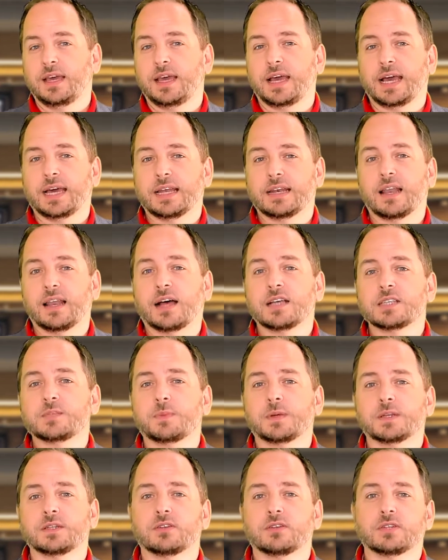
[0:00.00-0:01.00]
And
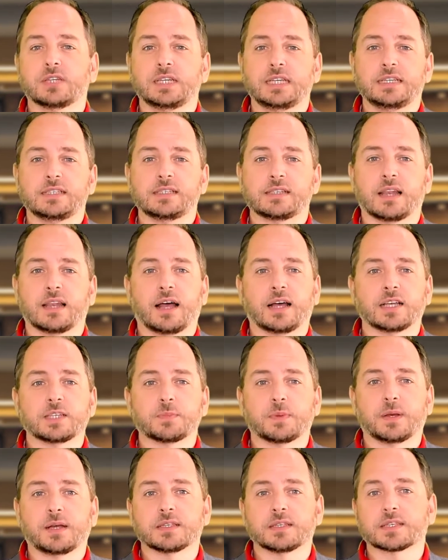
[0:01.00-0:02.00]
last but not least,
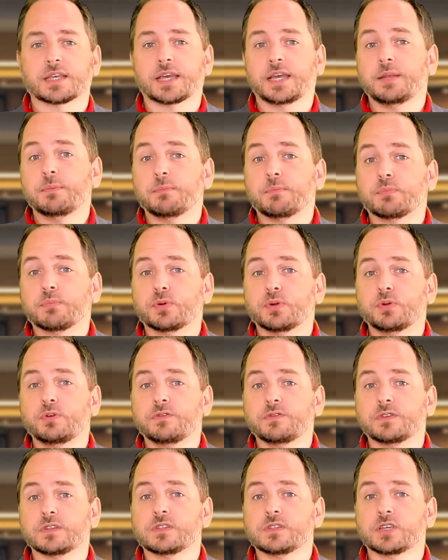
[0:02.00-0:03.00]
LastPass can
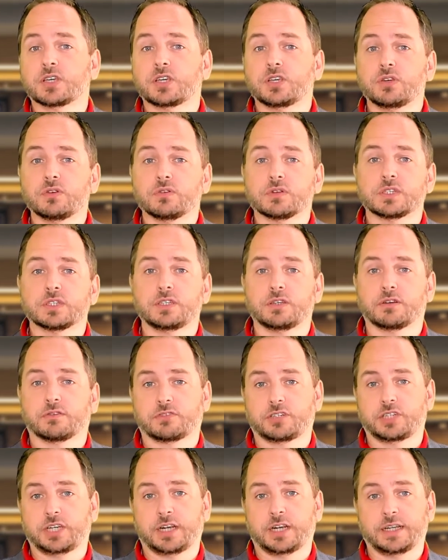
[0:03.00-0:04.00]
improve the security
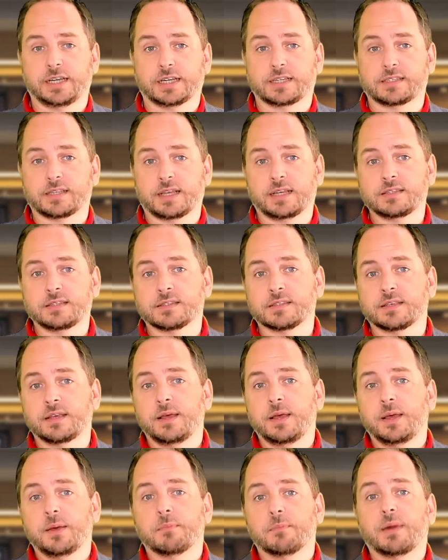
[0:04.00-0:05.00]
of shared access
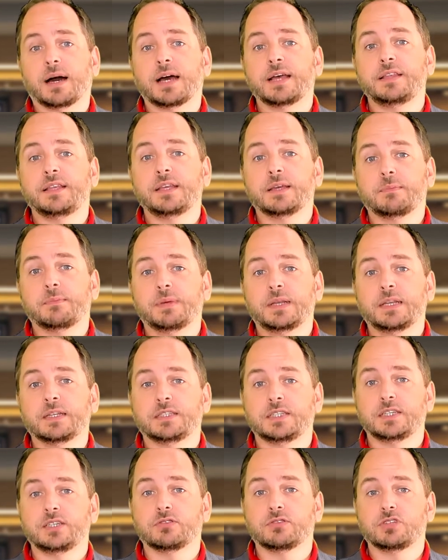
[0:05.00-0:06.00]
by the
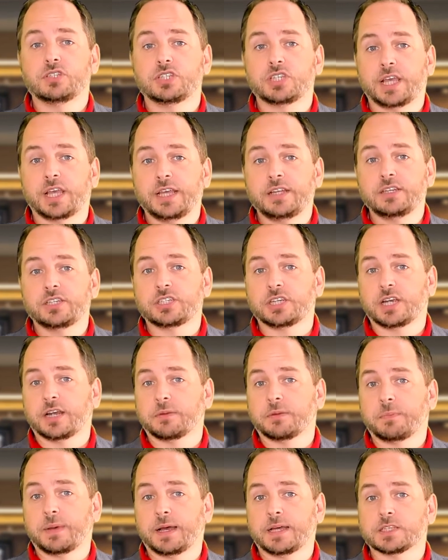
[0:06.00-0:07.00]
ability to change
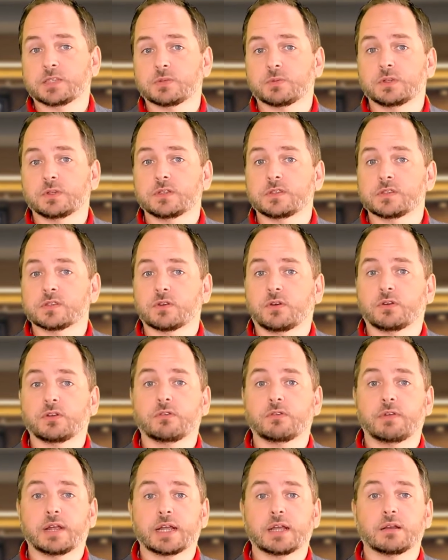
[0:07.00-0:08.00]
shared passwords on
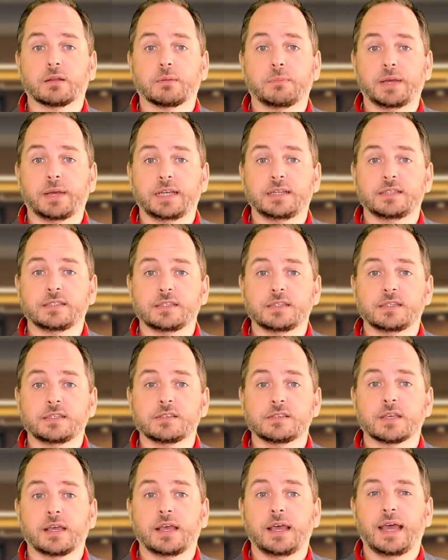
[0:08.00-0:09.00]
a regular
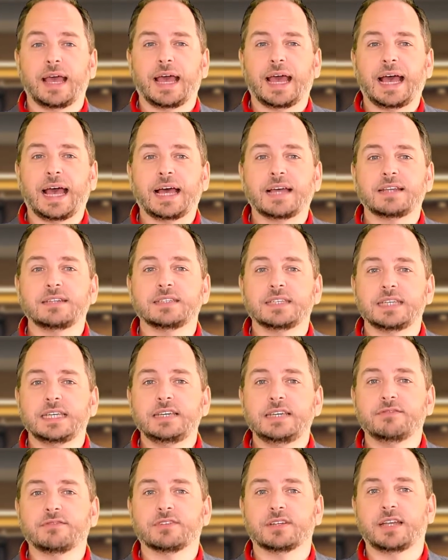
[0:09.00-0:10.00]
basis and
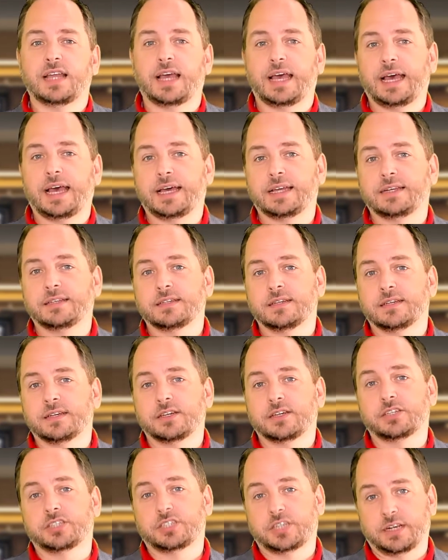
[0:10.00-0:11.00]
even add
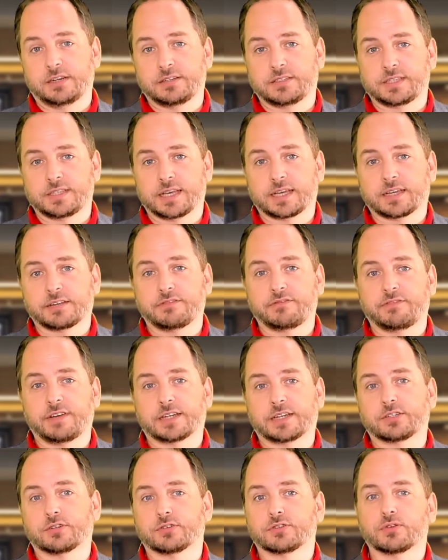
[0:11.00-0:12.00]
a shared second
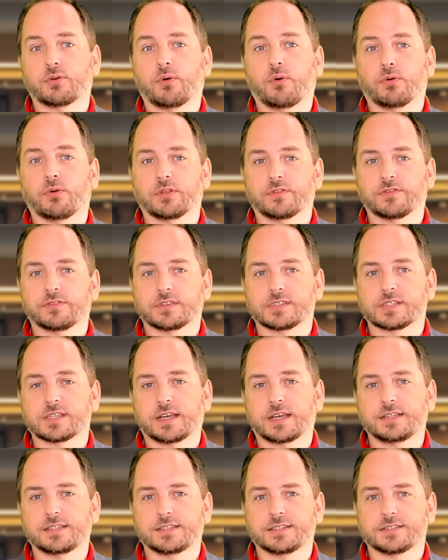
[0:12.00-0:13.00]
factor to all of the
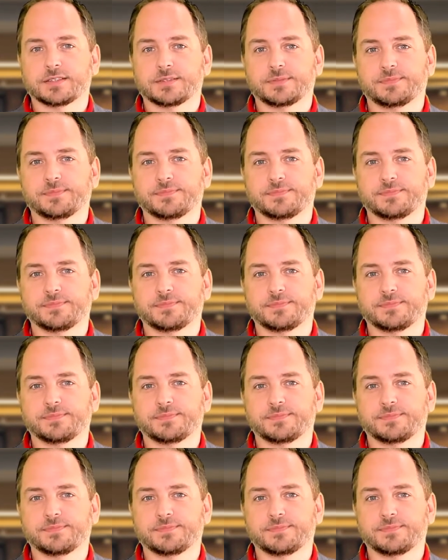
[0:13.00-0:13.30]
sites.